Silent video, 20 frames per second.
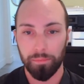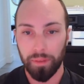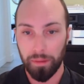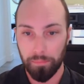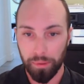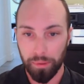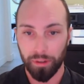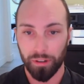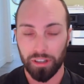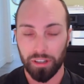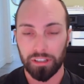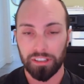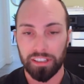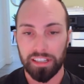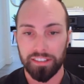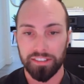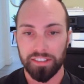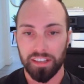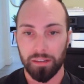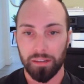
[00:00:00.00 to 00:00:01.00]
empirically
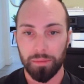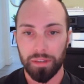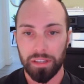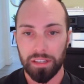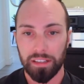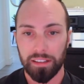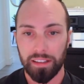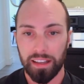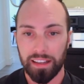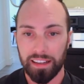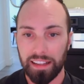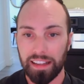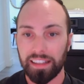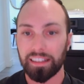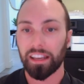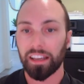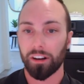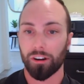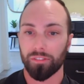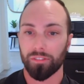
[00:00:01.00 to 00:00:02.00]
is going to be an
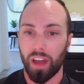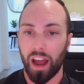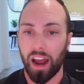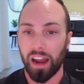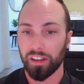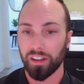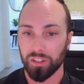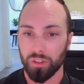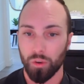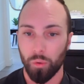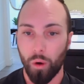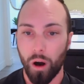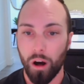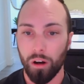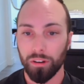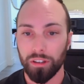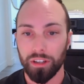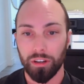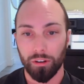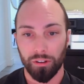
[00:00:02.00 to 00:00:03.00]
indicator of the highest
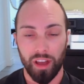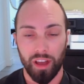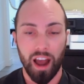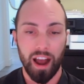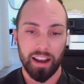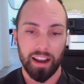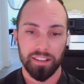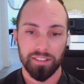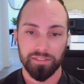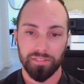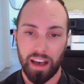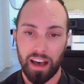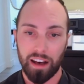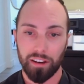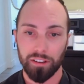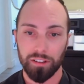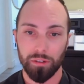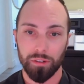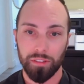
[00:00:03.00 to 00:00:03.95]
quality or the highest value,